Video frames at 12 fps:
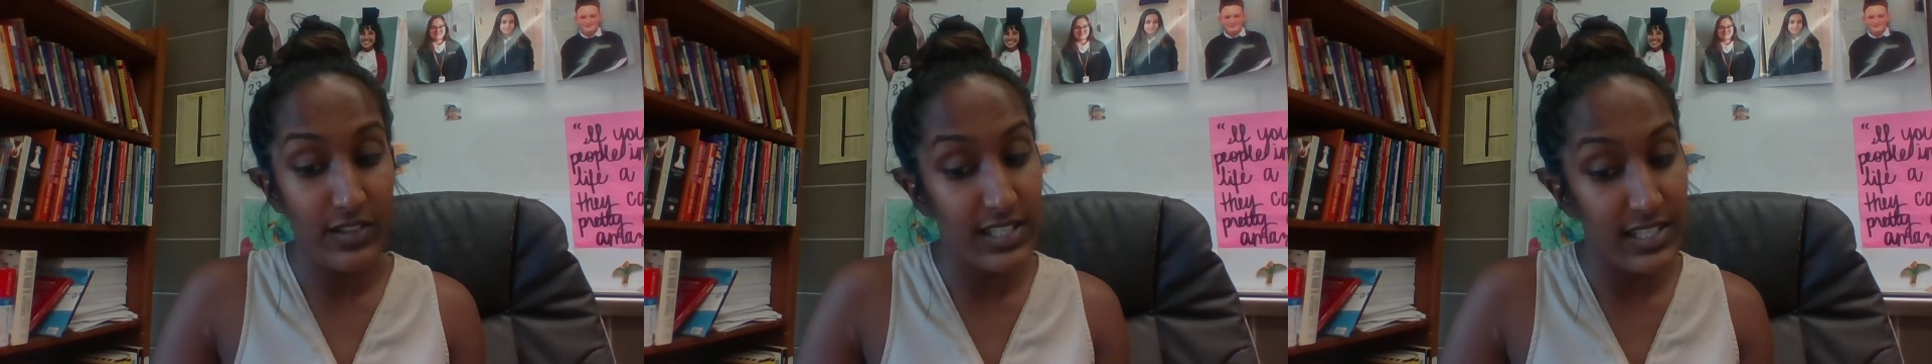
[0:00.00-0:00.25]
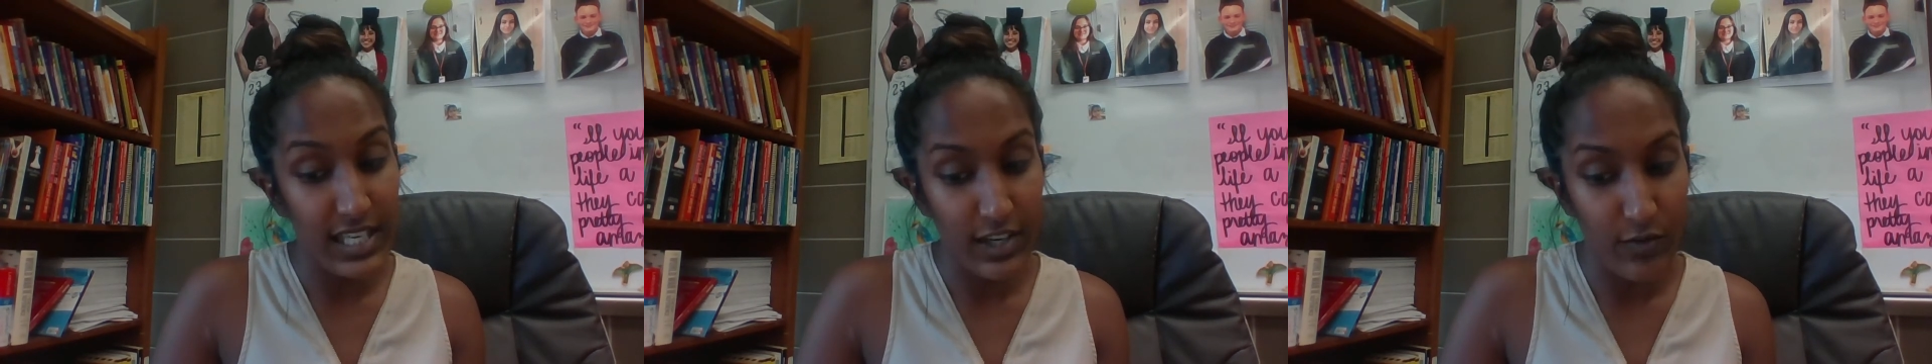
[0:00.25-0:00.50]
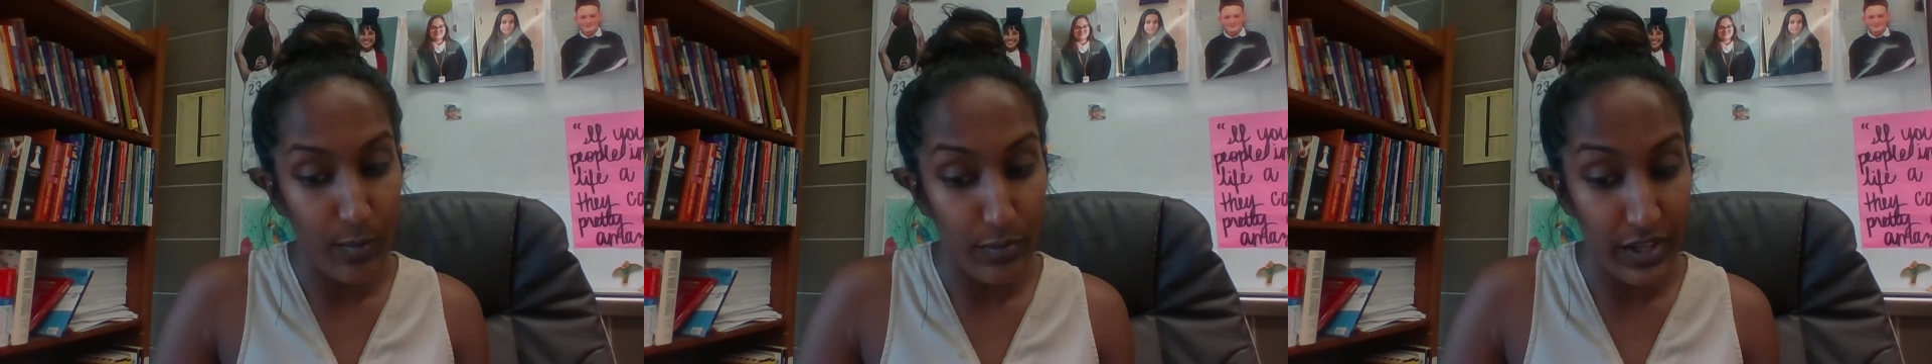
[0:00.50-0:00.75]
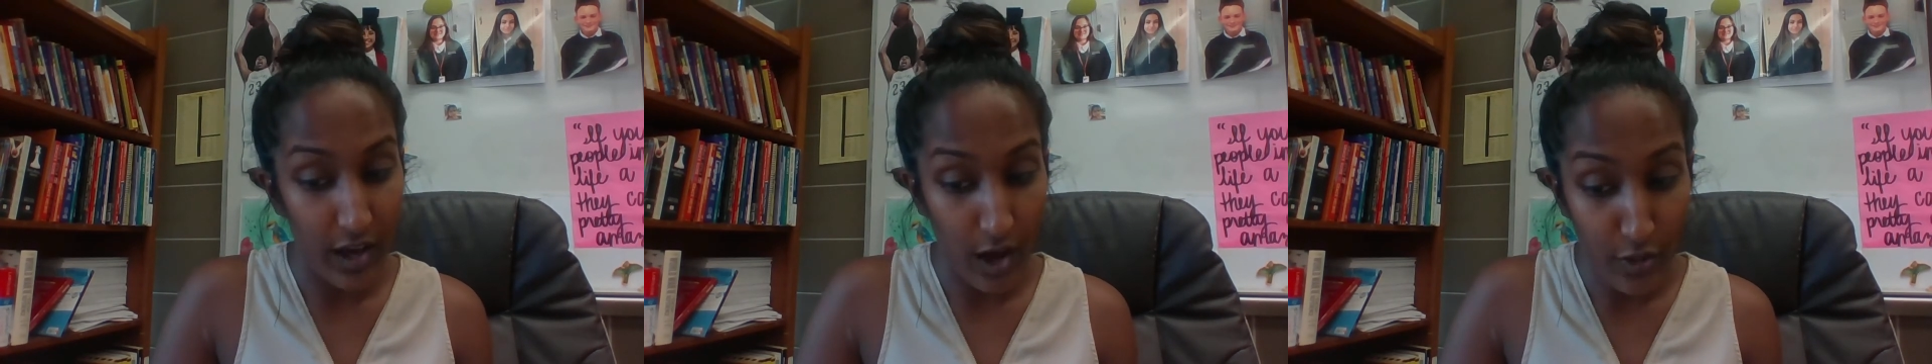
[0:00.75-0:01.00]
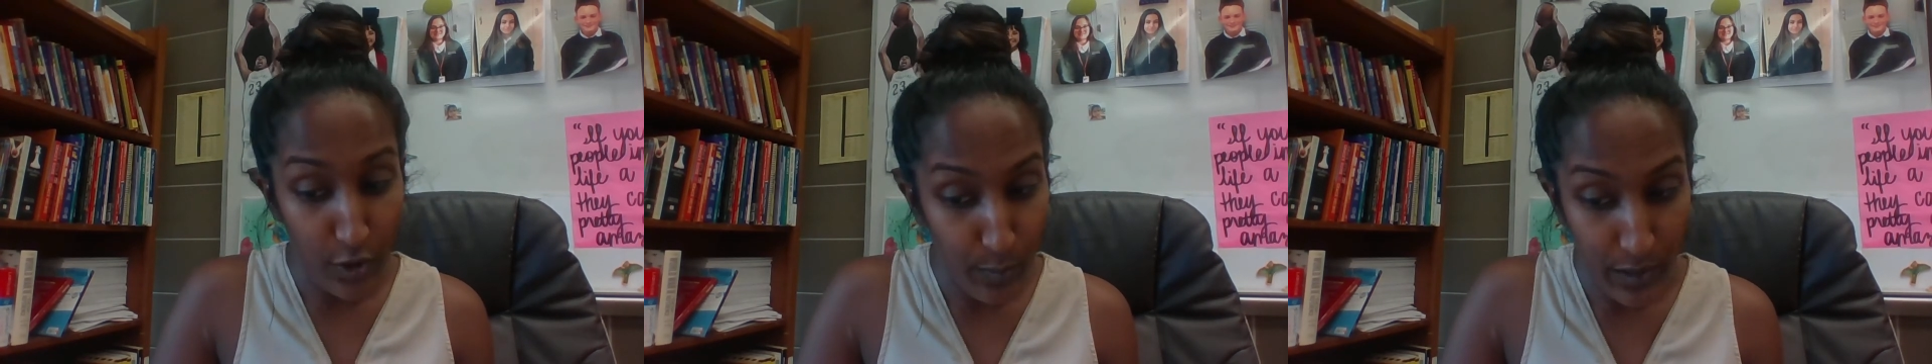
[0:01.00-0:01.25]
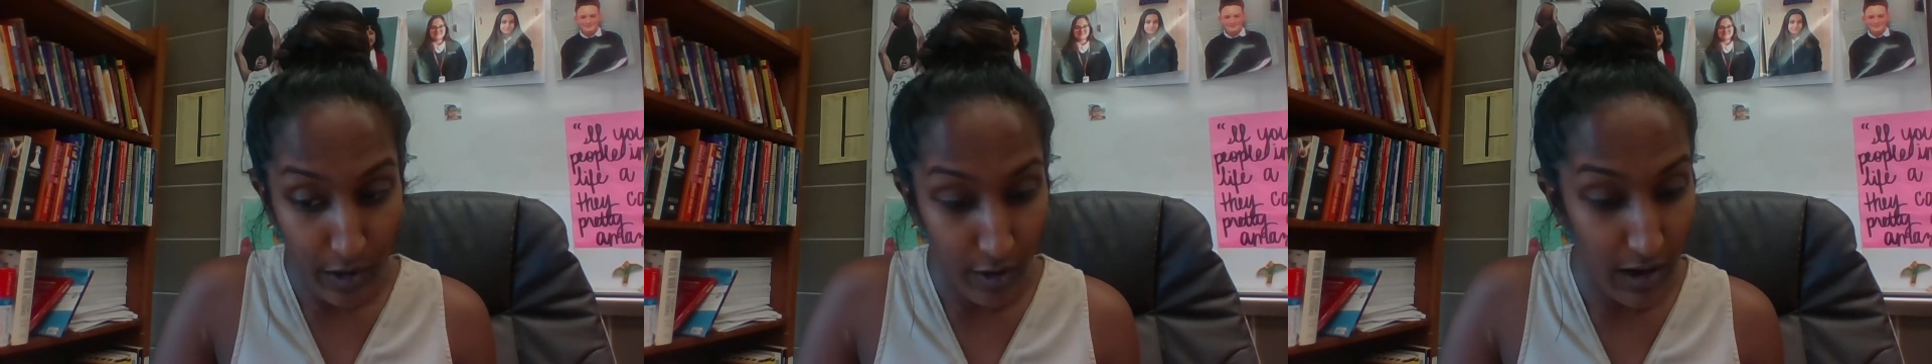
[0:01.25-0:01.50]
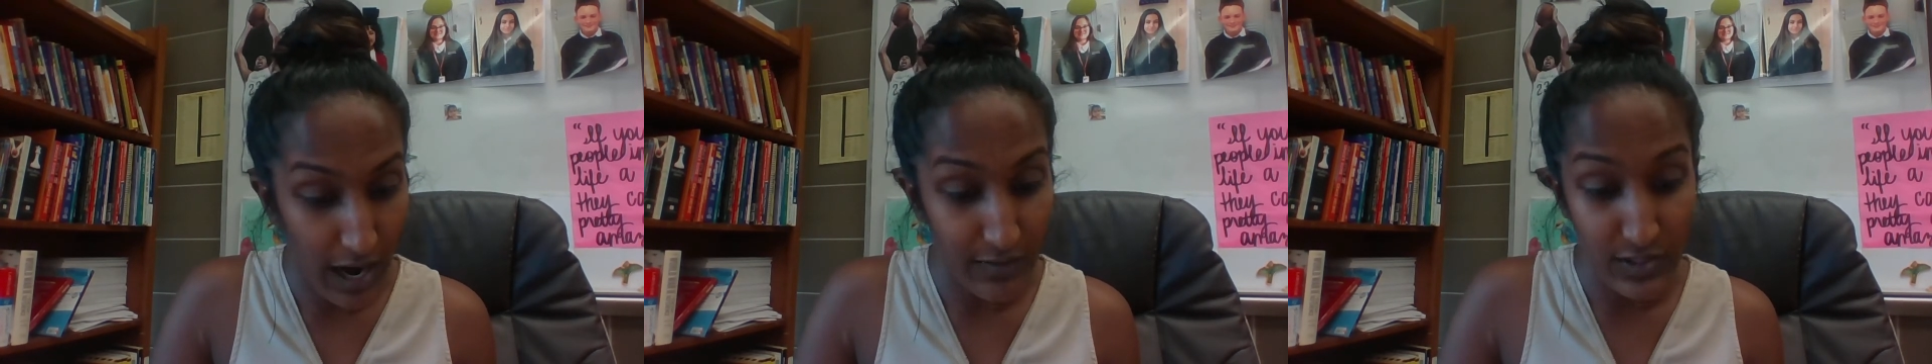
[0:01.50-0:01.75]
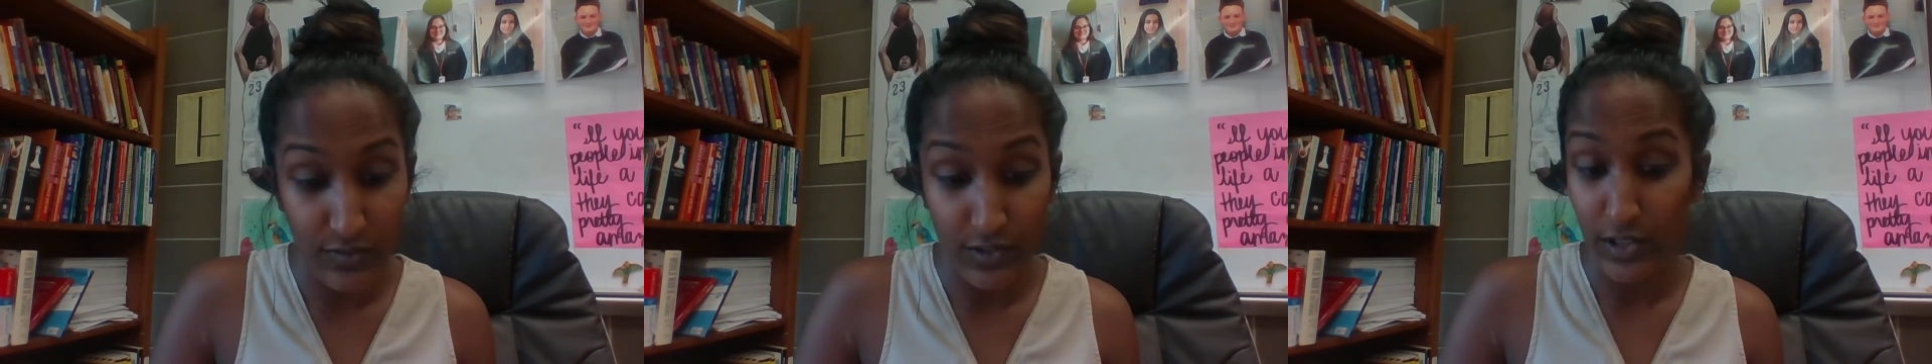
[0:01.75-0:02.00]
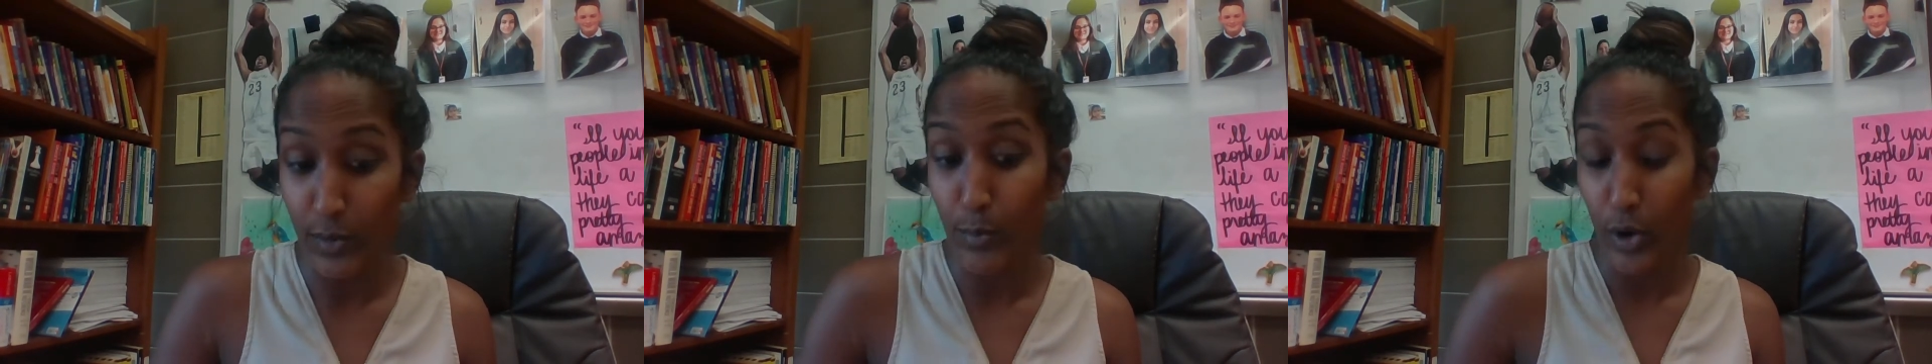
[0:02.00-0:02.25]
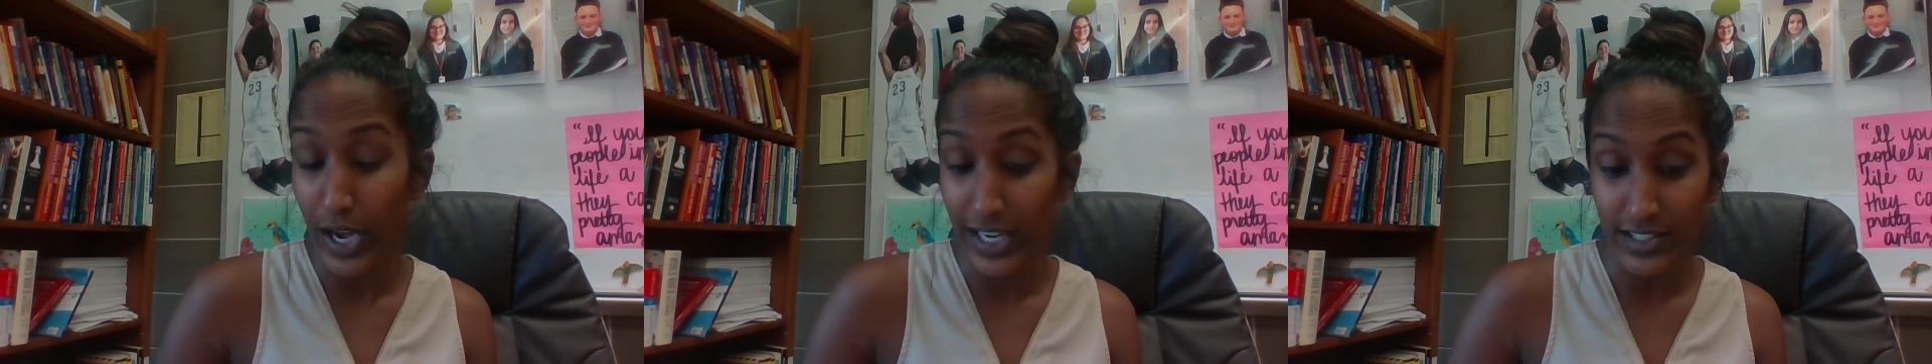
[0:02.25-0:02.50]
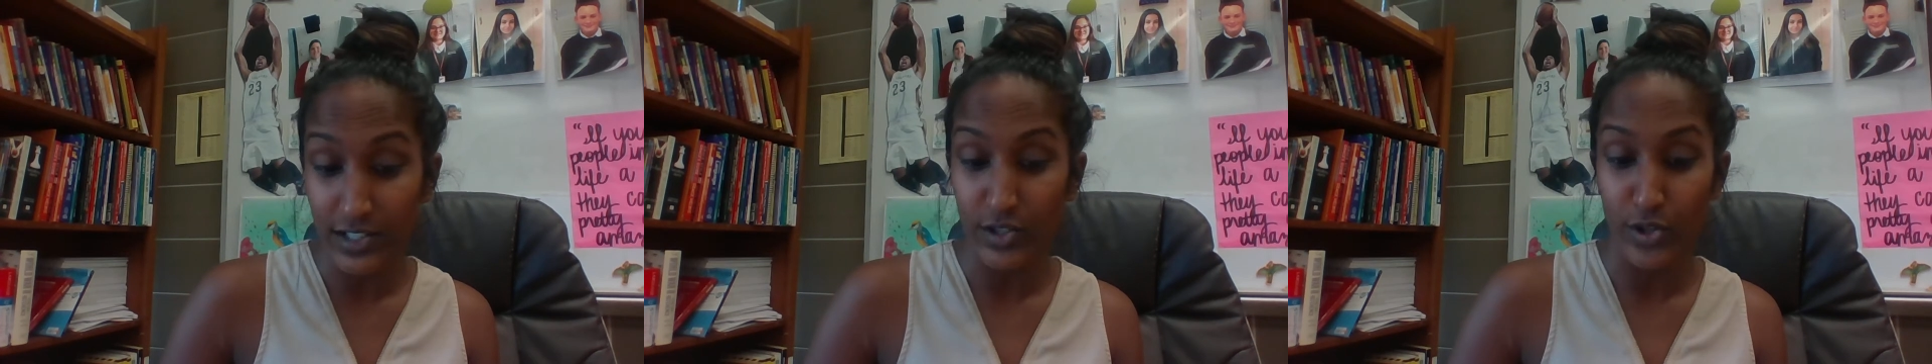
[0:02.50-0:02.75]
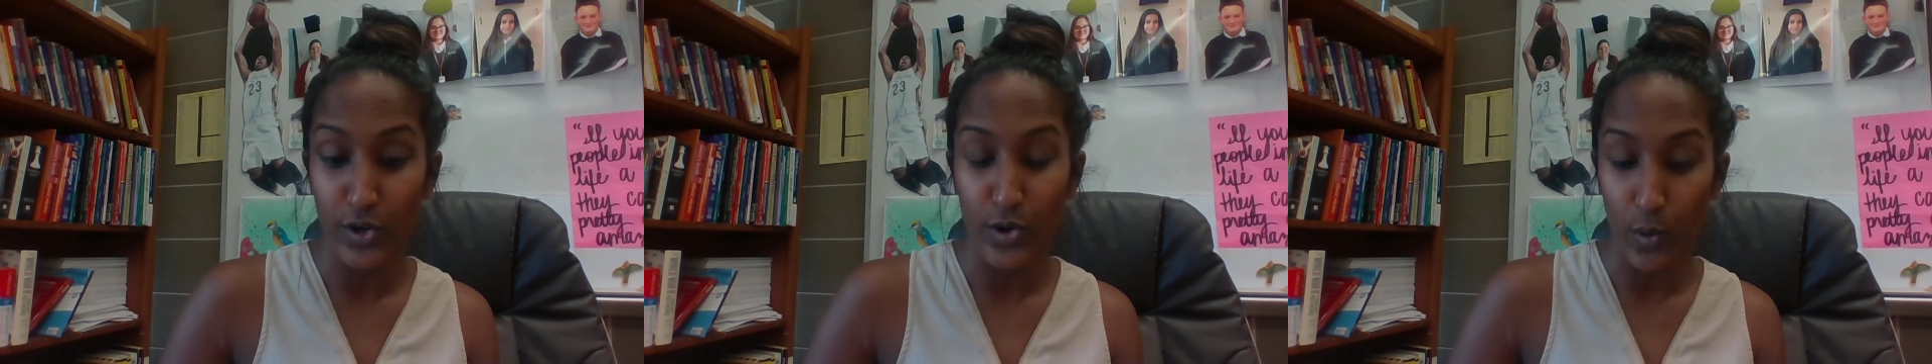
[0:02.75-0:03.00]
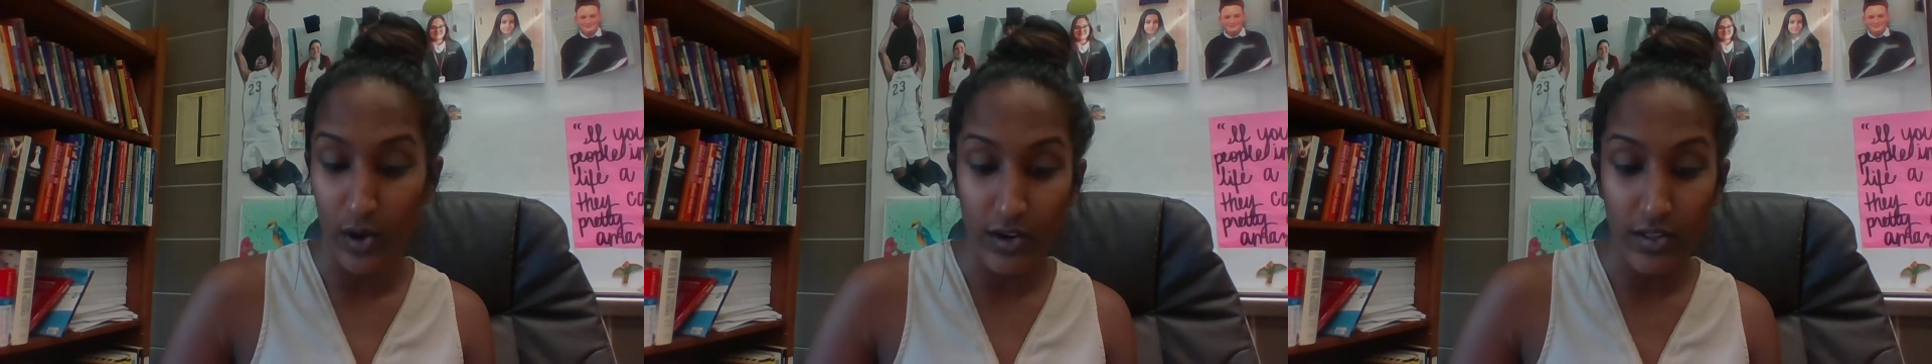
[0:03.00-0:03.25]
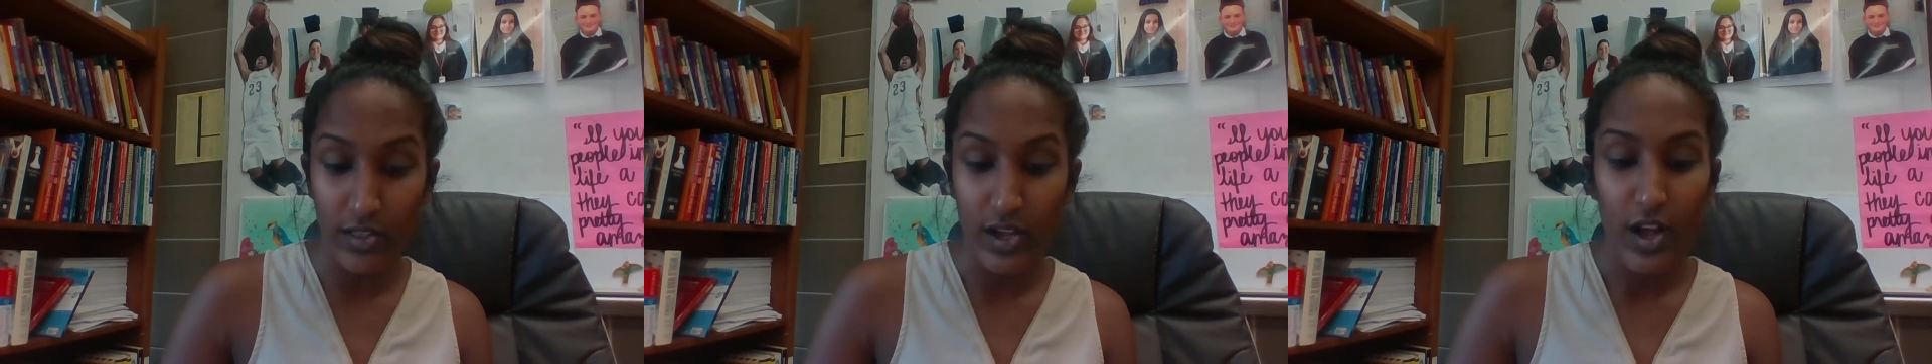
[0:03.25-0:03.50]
distinct from the other paragraphs of the LeBrays to the north,